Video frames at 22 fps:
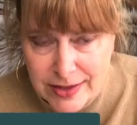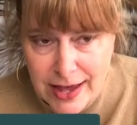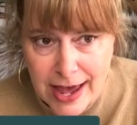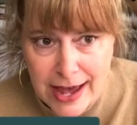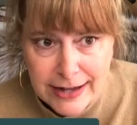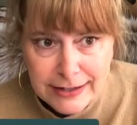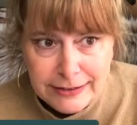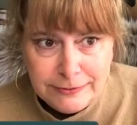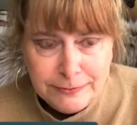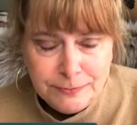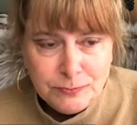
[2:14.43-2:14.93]

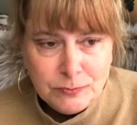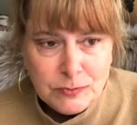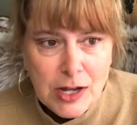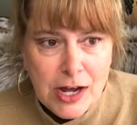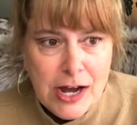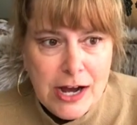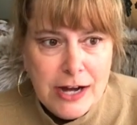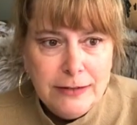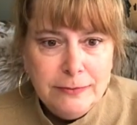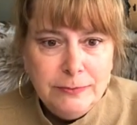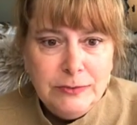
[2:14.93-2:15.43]
then
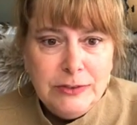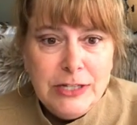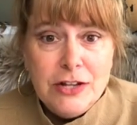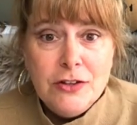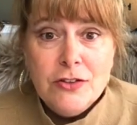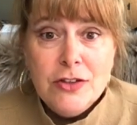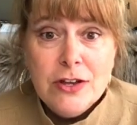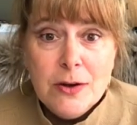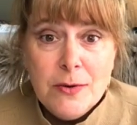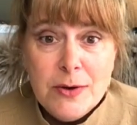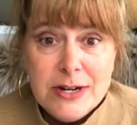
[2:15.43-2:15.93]
um, the
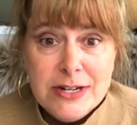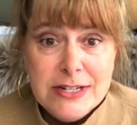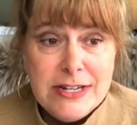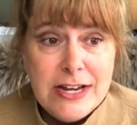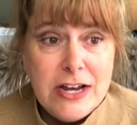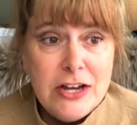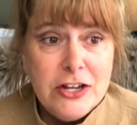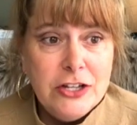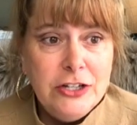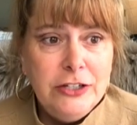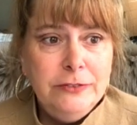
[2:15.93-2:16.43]
other thing I want to
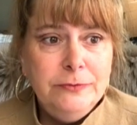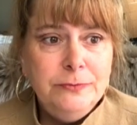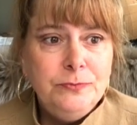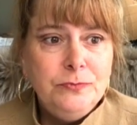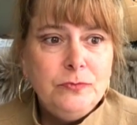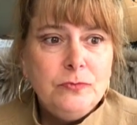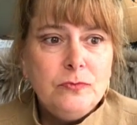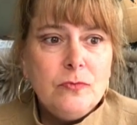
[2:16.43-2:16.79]
tell you